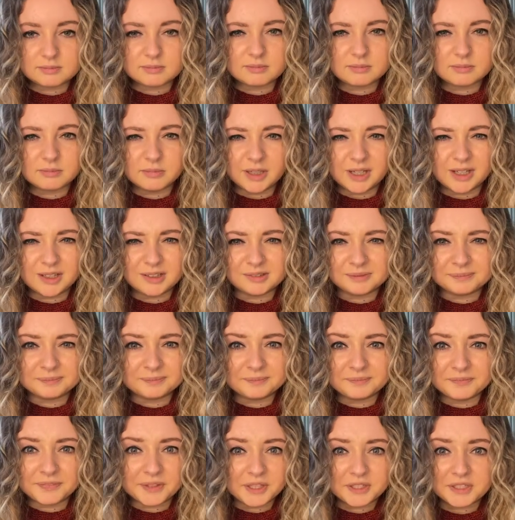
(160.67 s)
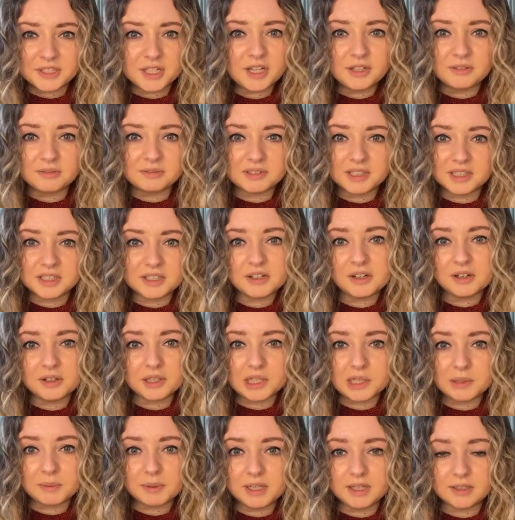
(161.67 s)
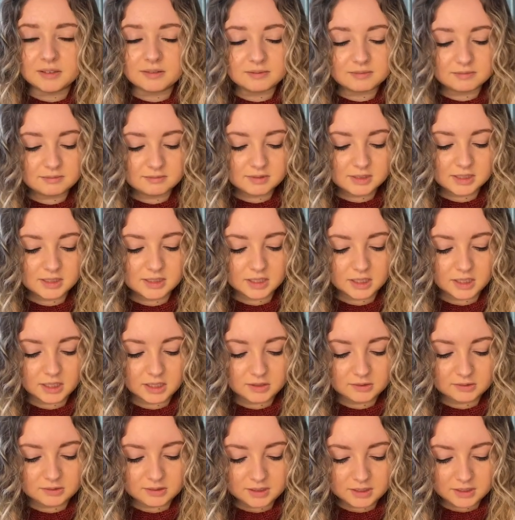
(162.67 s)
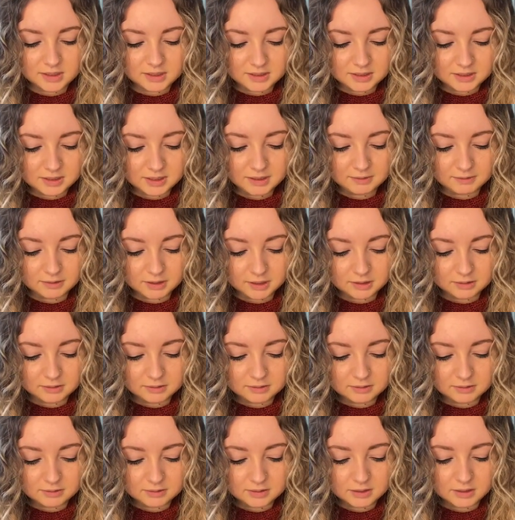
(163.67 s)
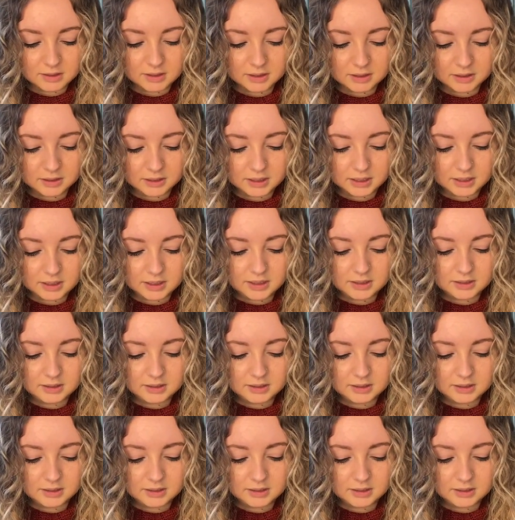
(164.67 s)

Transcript: Well, they don't, they can't go in, so it's 0, okay?